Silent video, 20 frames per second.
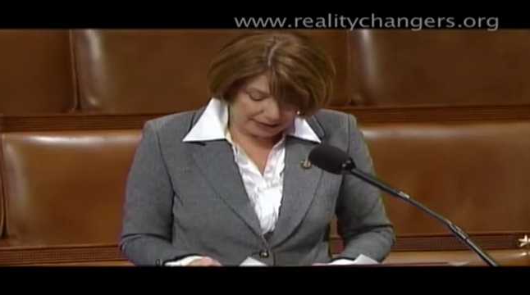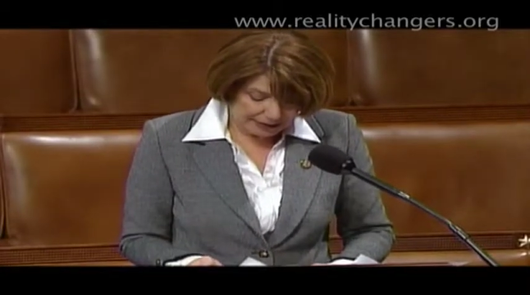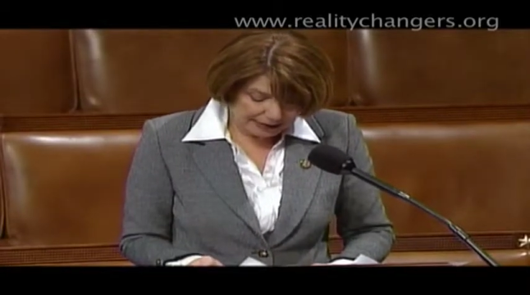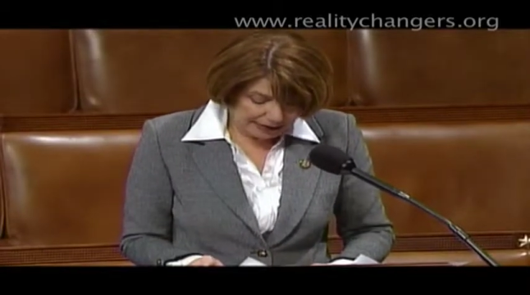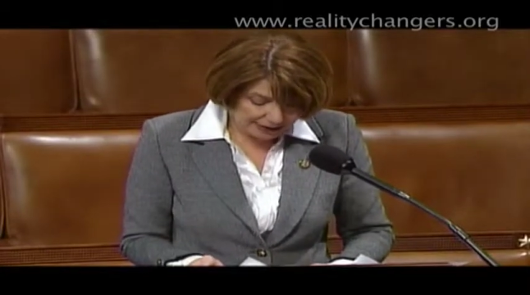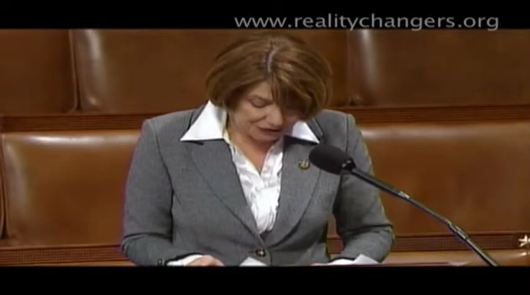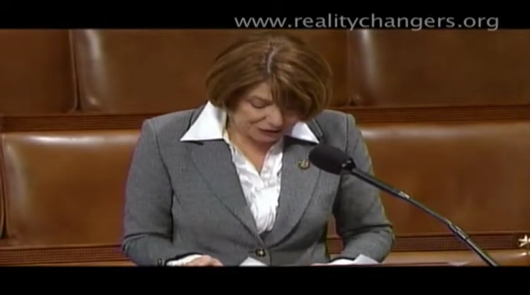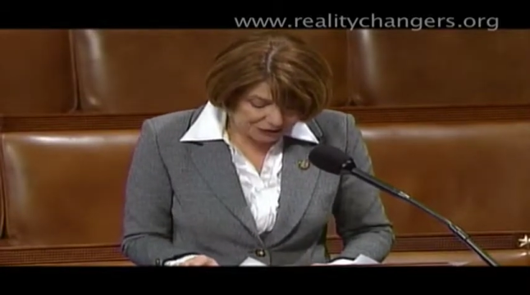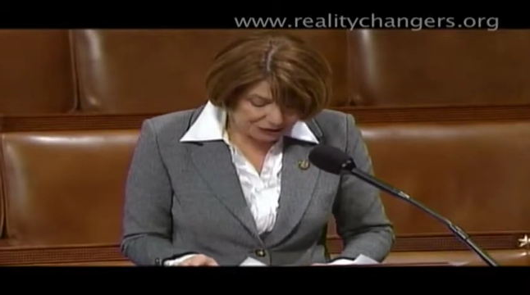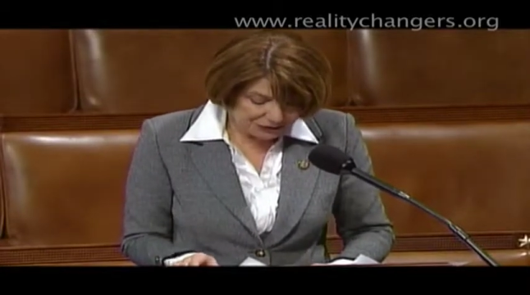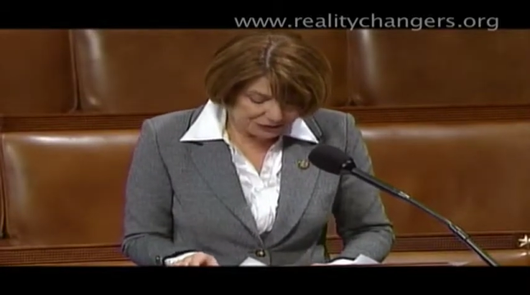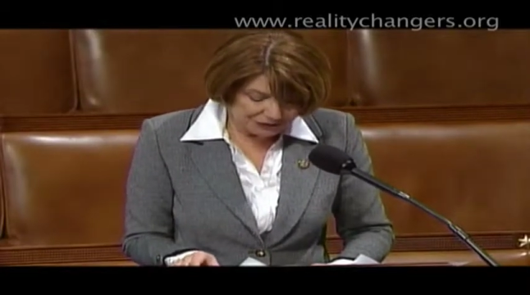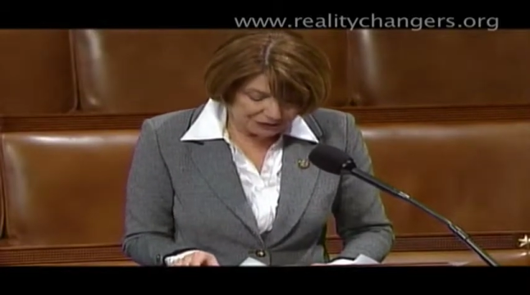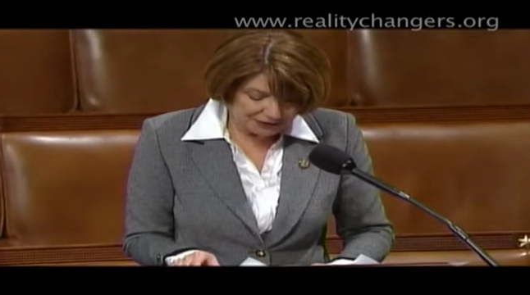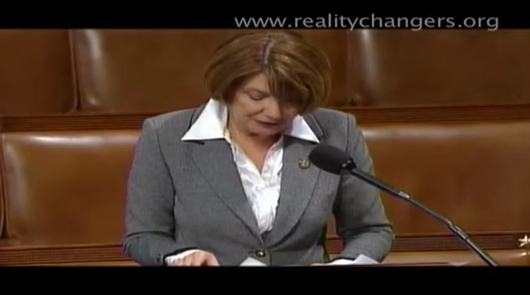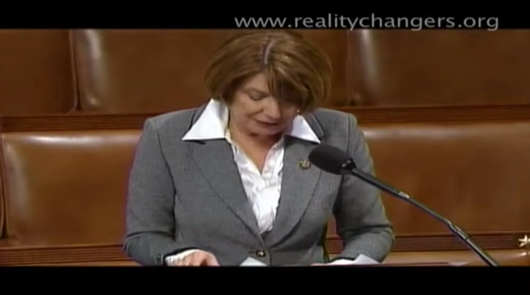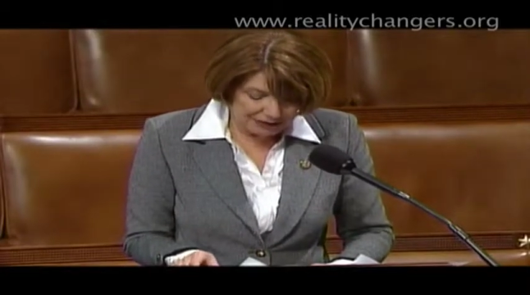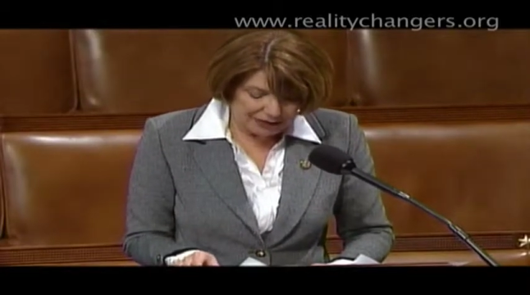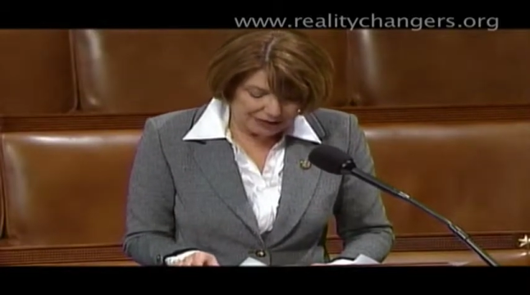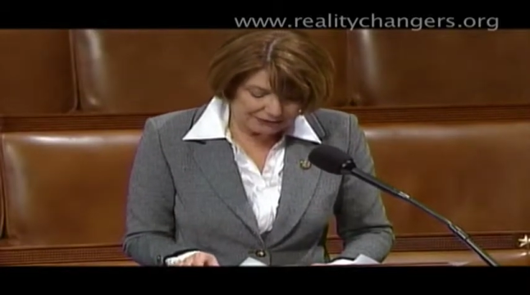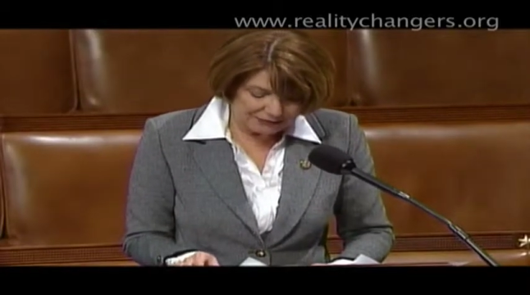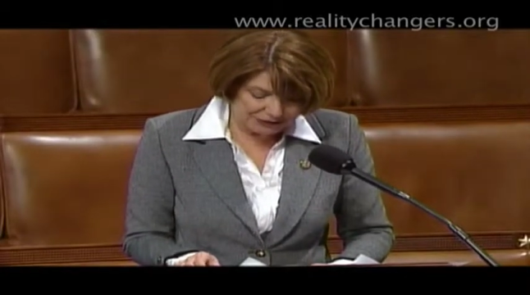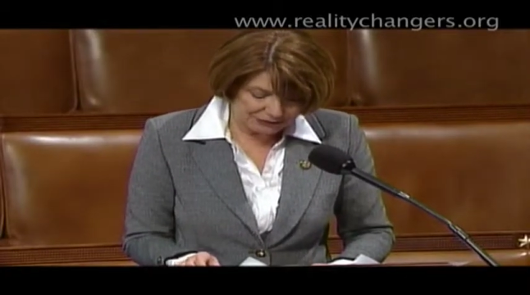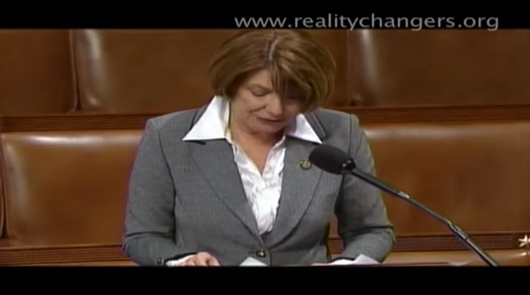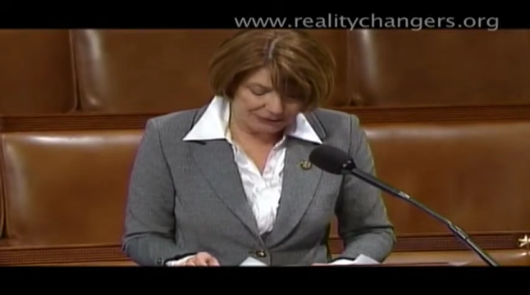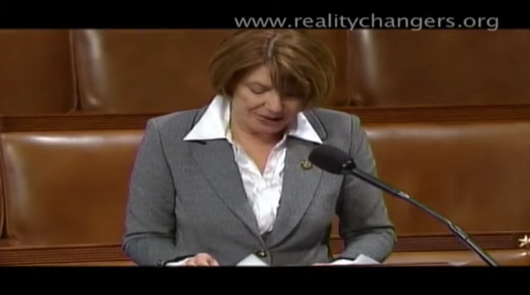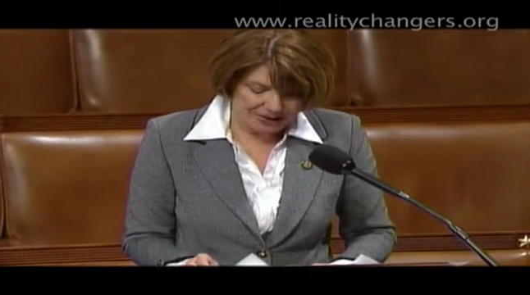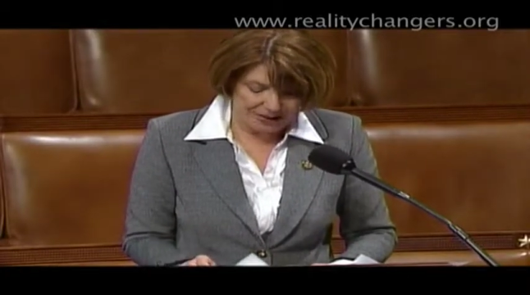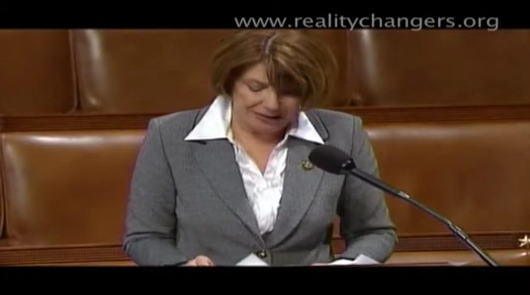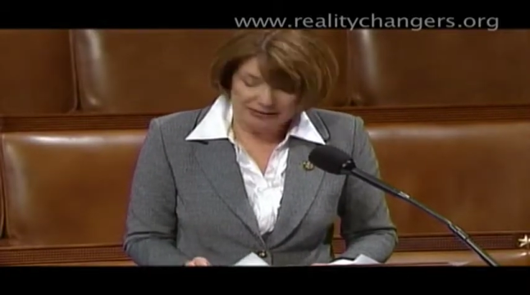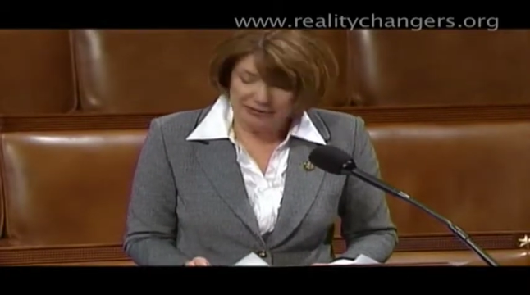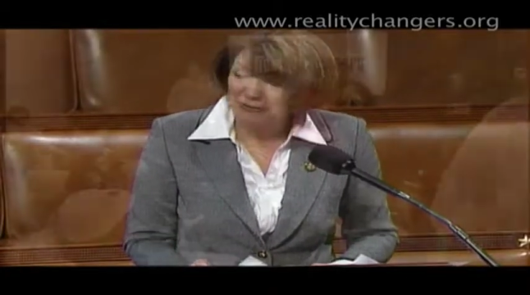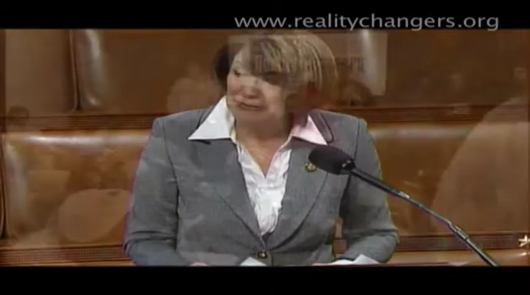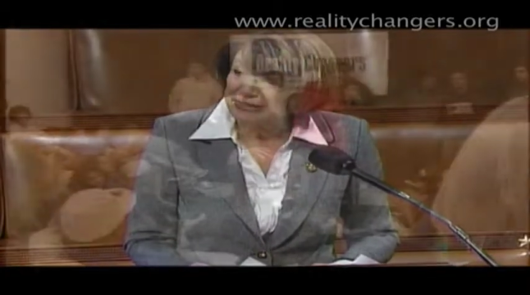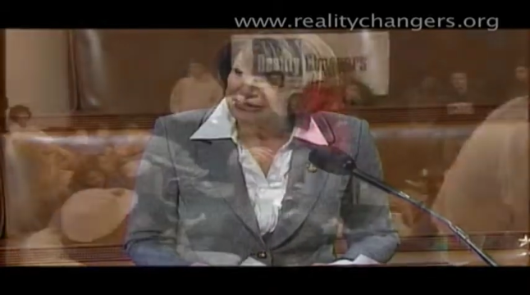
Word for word: can turn their lives around and